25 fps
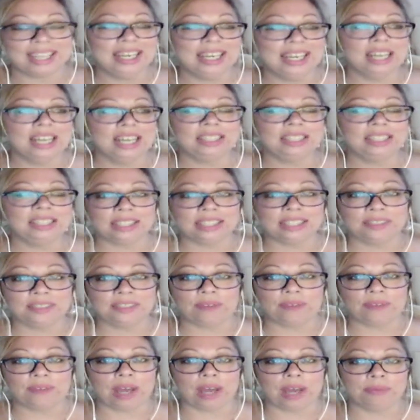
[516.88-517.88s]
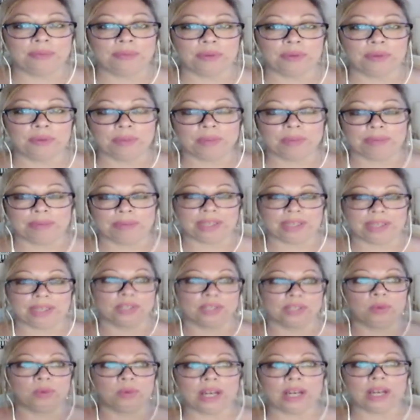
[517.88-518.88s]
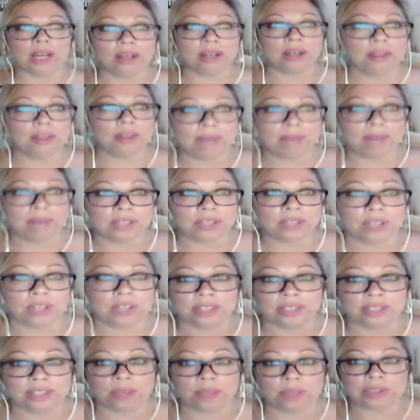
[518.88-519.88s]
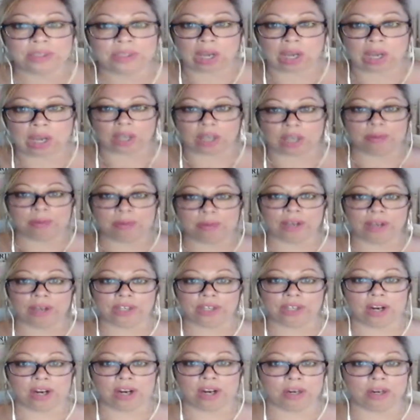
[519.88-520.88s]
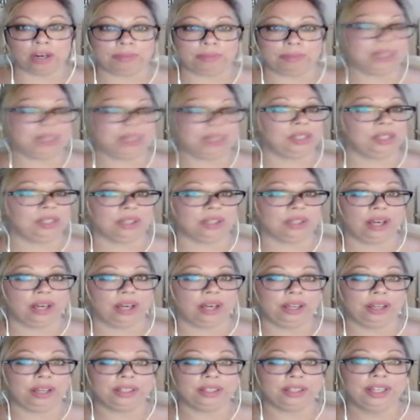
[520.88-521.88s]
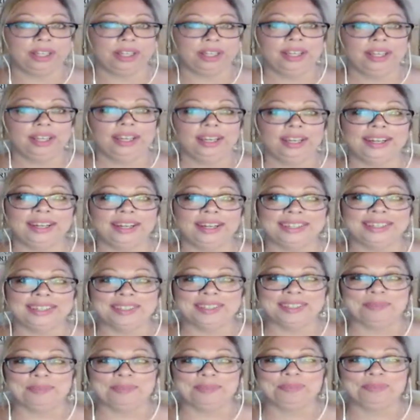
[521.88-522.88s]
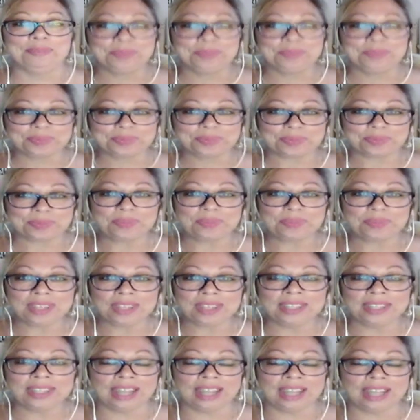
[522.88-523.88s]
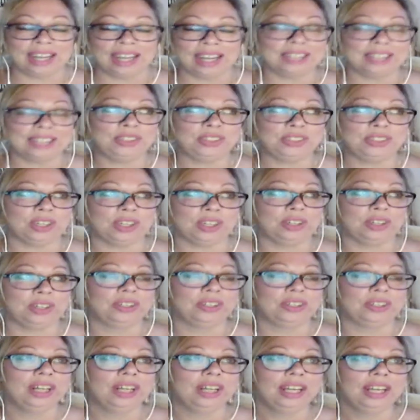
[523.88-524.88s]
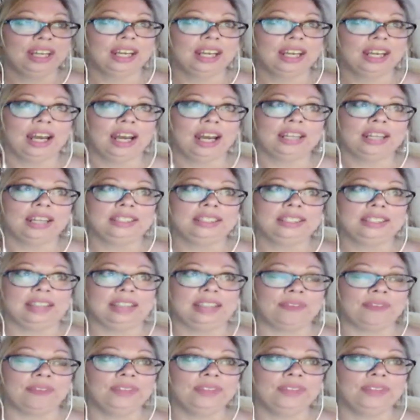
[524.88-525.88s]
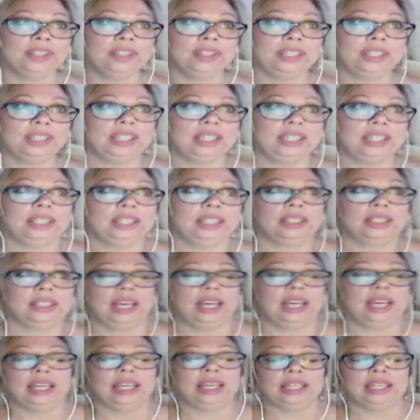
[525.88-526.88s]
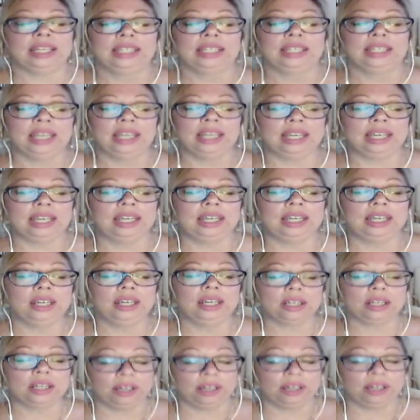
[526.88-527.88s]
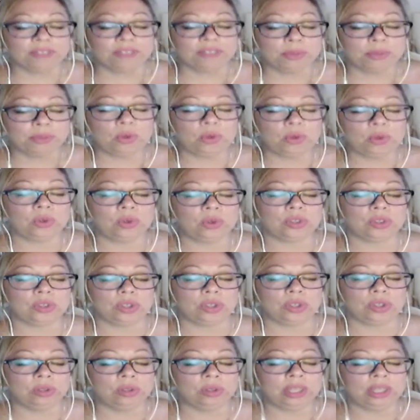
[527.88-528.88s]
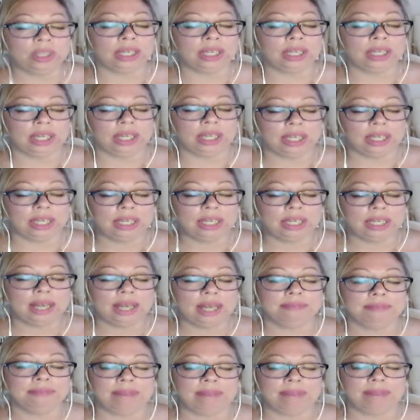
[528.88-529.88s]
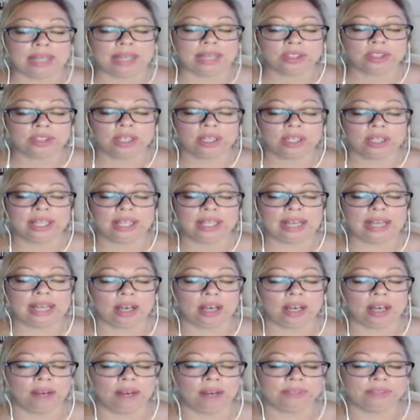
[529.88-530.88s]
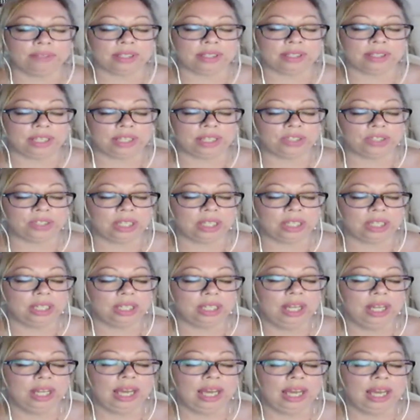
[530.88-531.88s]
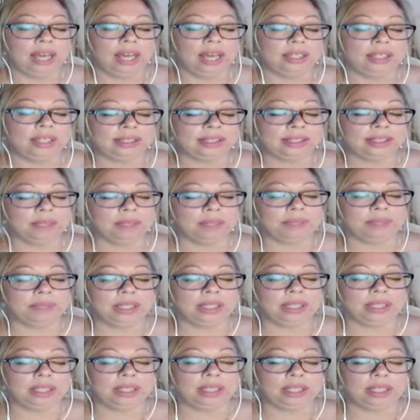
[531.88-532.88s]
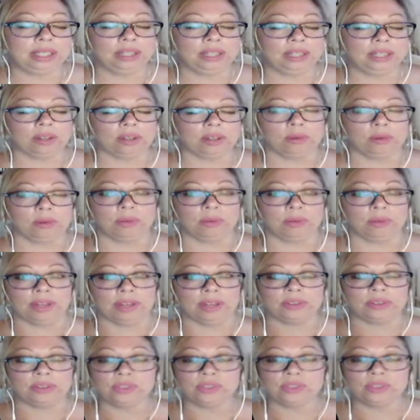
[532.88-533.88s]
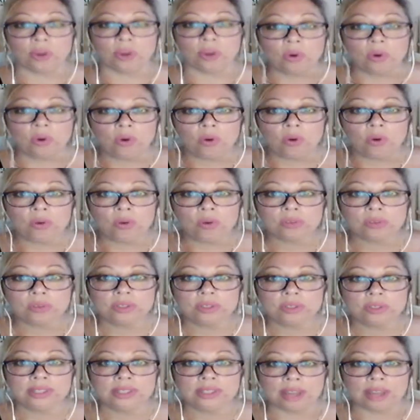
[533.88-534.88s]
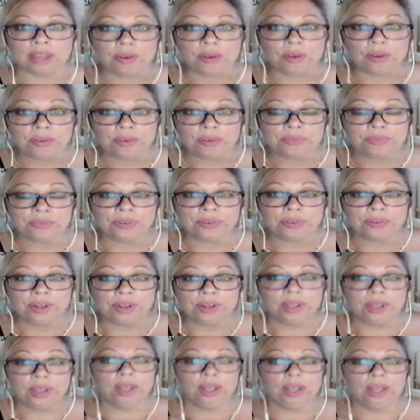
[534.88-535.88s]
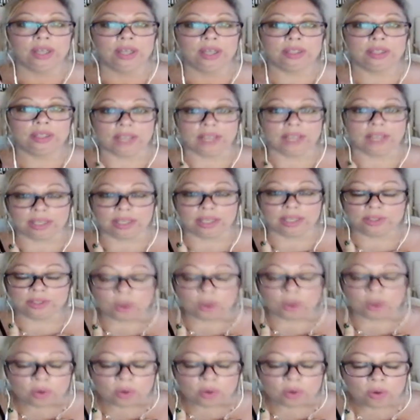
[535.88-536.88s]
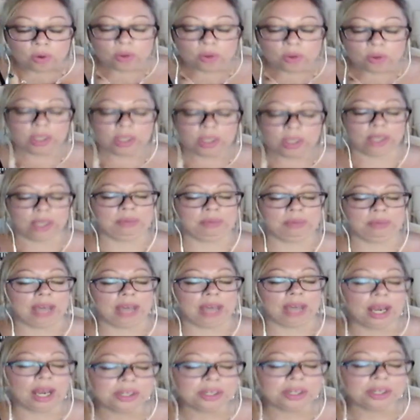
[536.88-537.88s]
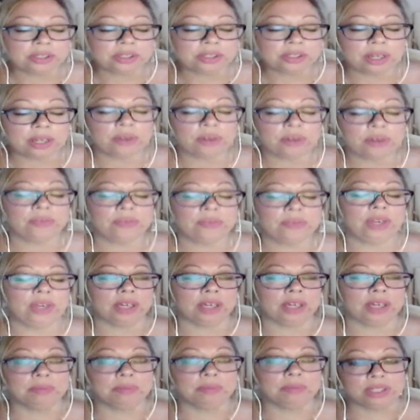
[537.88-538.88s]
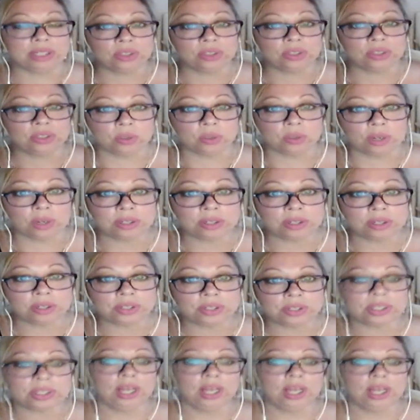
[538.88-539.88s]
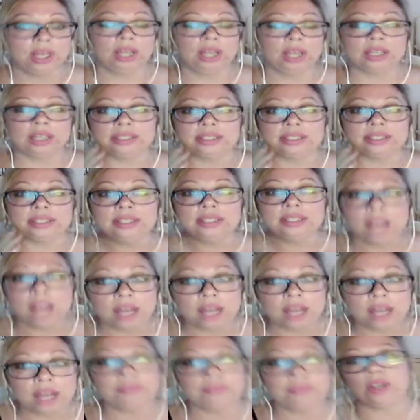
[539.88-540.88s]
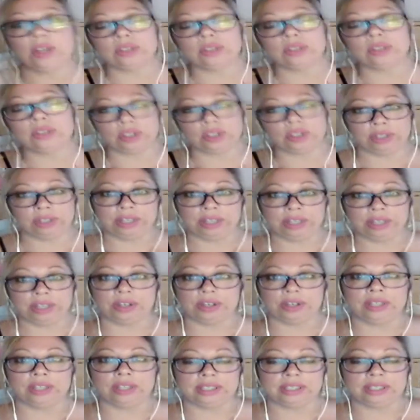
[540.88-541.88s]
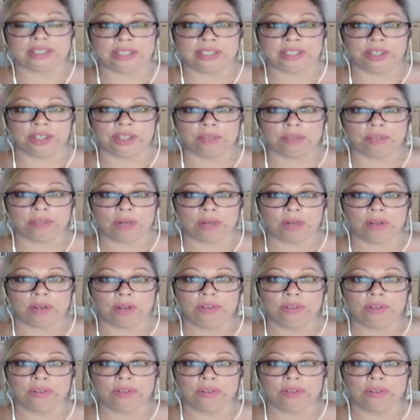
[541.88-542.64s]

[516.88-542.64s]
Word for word: doesn't vibe for me because where in the matrix are we talking about your heart being your guide um yeah so definitely like getting comfortable tuning in and mastering that conversation and this can be either with soul self like soul, it can be higher self, it can be source, because none of those three are going to steer you wrong.